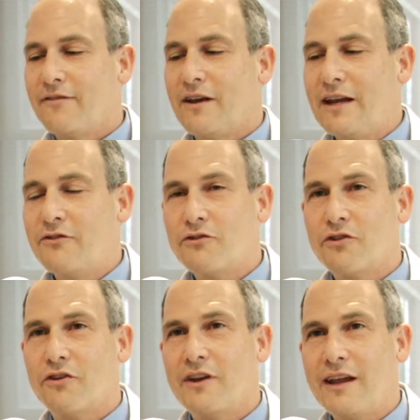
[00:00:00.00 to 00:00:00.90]
The knees are
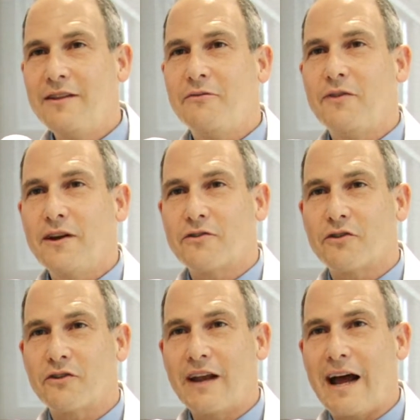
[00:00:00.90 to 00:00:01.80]
turned in, the feet are
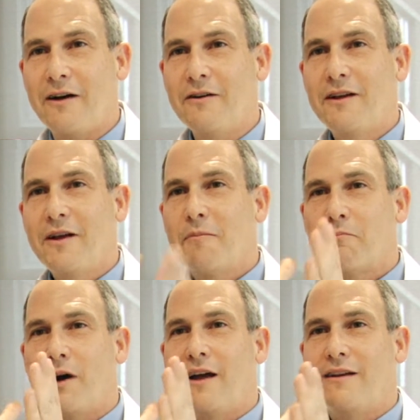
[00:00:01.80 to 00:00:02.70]
turned out,
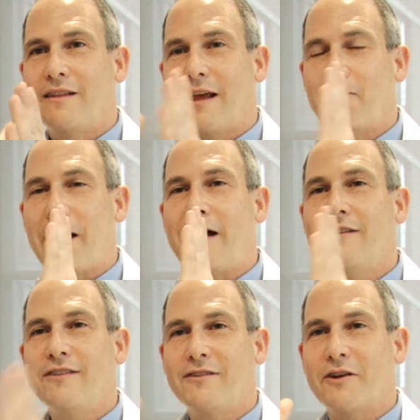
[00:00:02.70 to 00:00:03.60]
but they
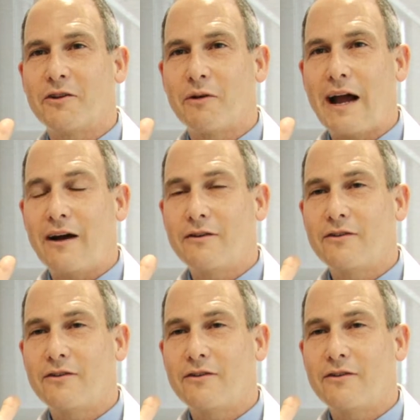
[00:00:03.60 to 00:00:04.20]
balance each other out.